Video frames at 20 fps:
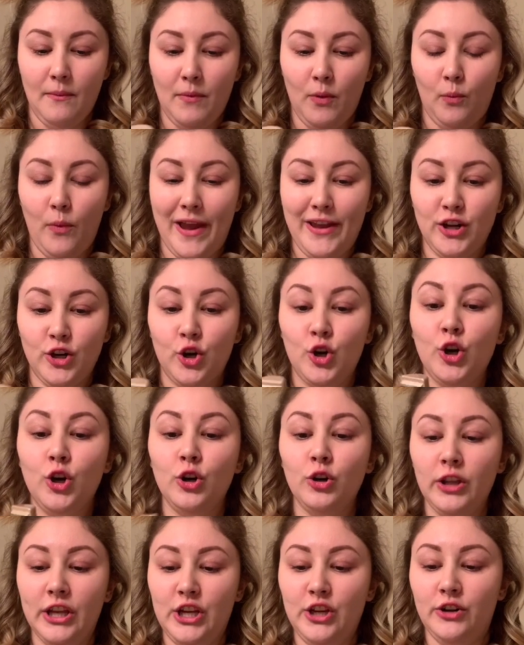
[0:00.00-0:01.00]
When you're
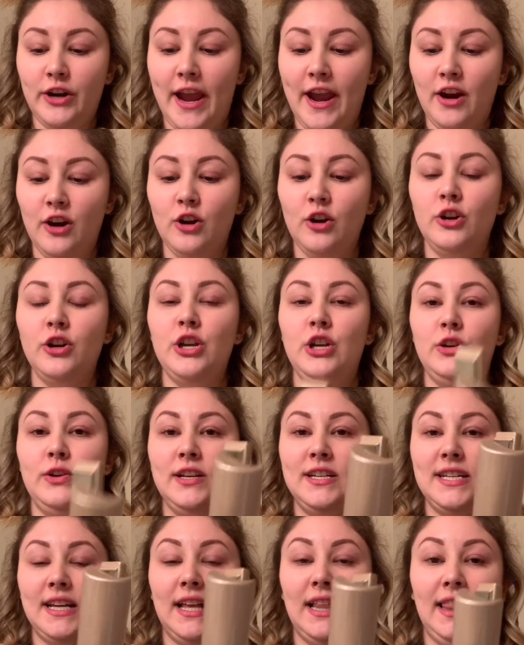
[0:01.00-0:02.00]
curling your hair, you
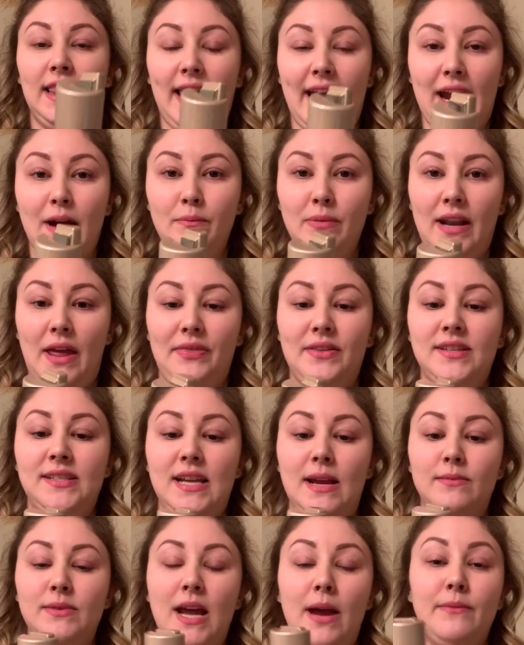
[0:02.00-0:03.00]
need to clamp, and at the
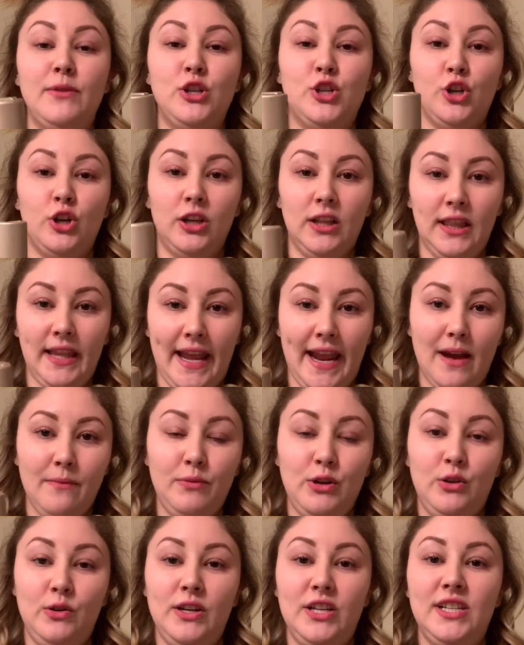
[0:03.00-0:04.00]
same time as your clamp,
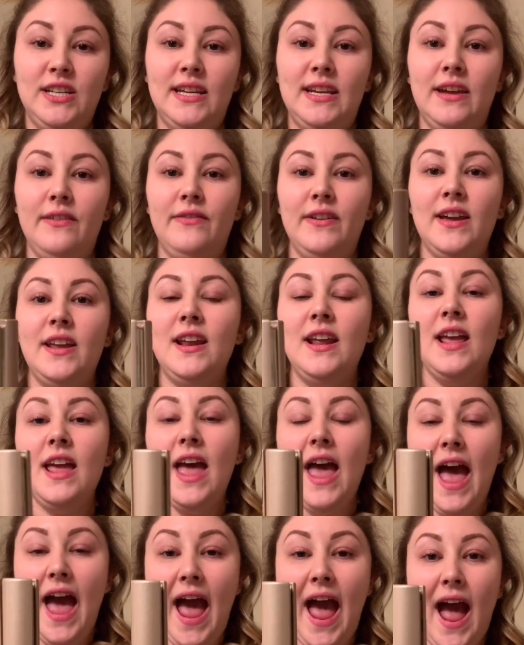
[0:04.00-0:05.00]
you need to give it
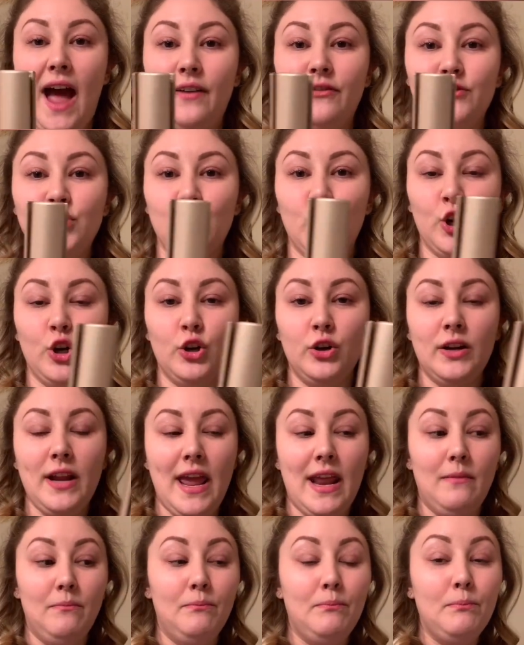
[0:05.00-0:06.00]
a half turn
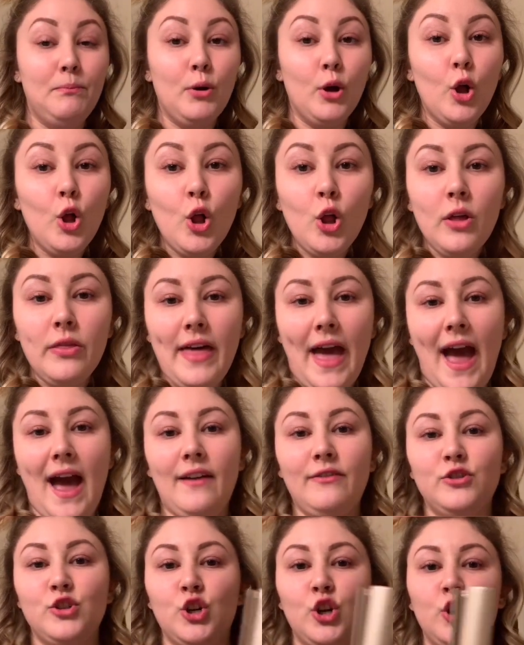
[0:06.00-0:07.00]
and pull the
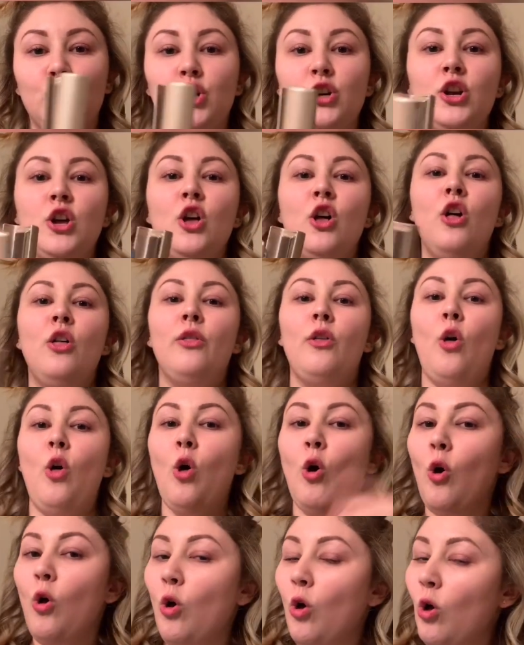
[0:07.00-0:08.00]
half turn the
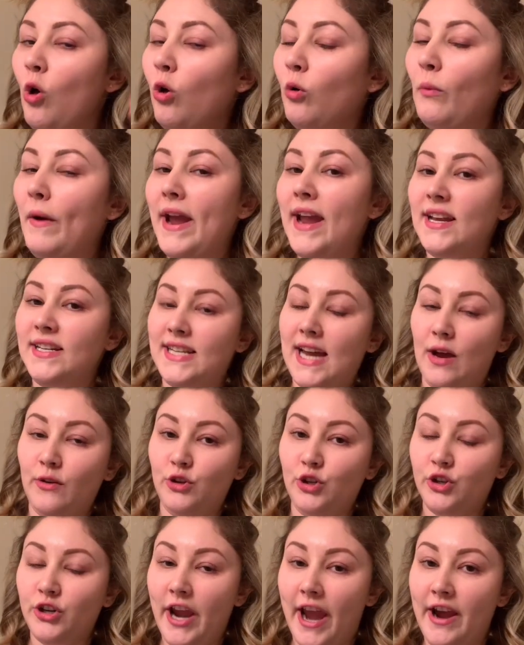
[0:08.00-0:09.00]
whole way down
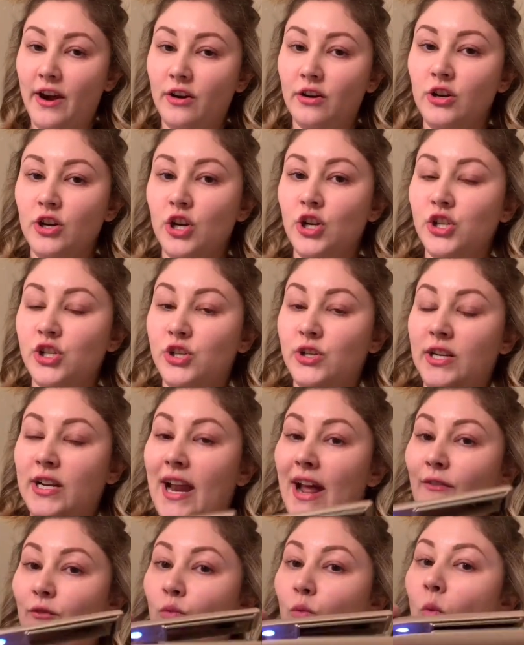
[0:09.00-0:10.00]
your hair. So you need to
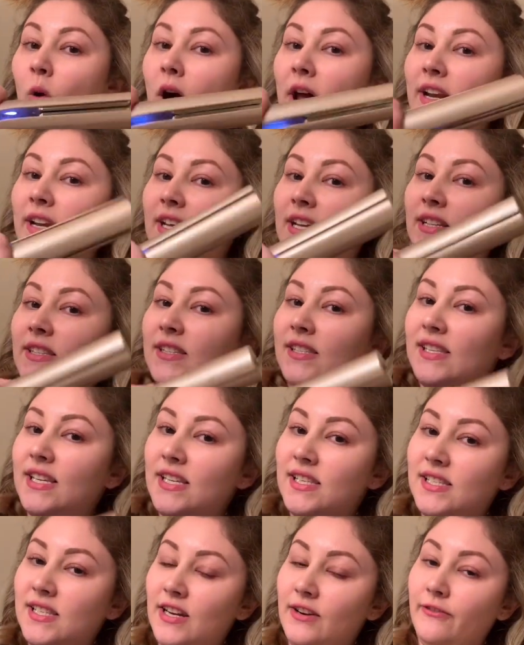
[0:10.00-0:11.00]
have one
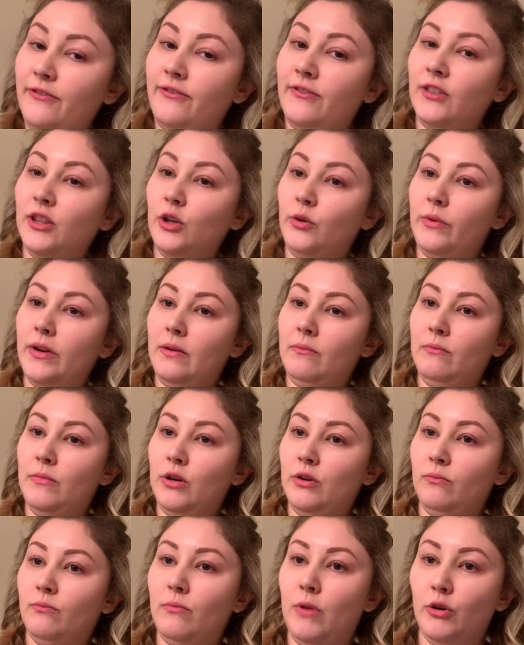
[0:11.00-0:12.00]
consistent
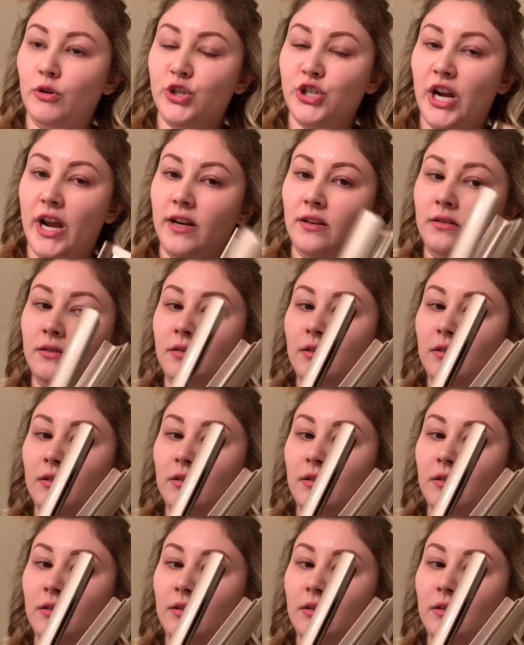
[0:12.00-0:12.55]
fluid motion.